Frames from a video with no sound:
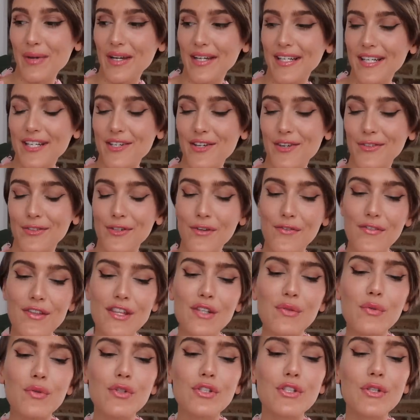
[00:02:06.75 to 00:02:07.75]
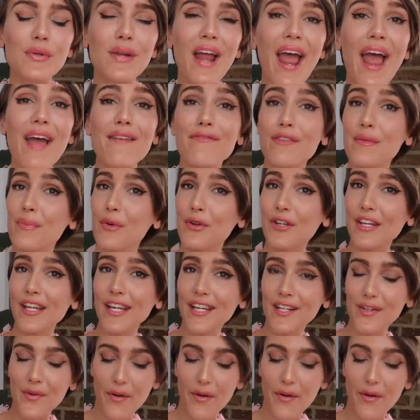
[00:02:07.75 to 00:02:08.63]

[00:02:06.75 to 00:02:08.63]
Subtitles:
I don't know, this will suit everybody.